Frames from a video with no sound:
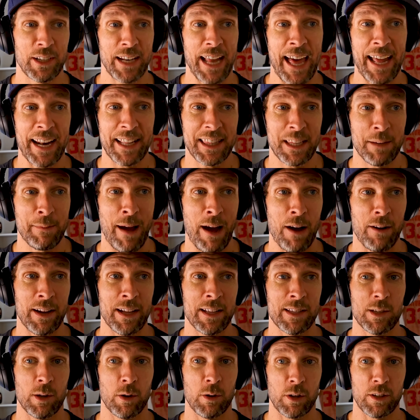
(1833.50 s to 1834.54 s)
edit them out.
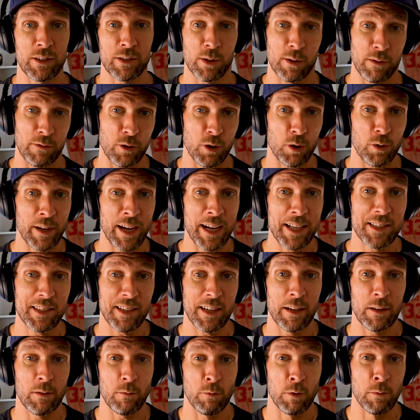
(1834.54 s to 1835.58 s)
And so it sort of
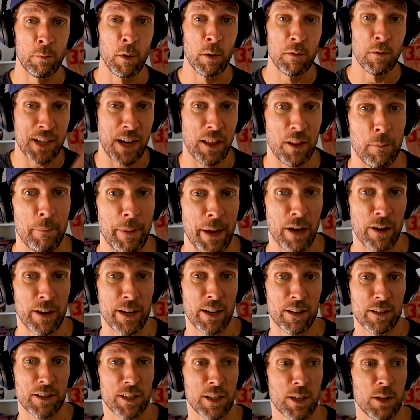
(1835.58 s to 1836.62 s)
removes another
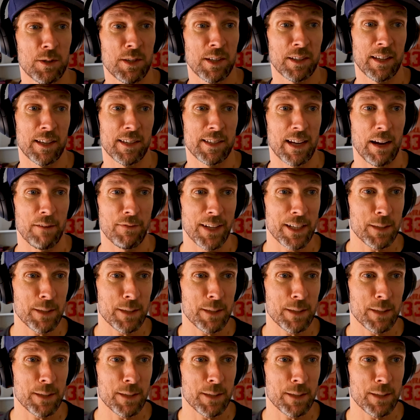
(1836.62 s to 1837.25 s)
barrier to using this stuff.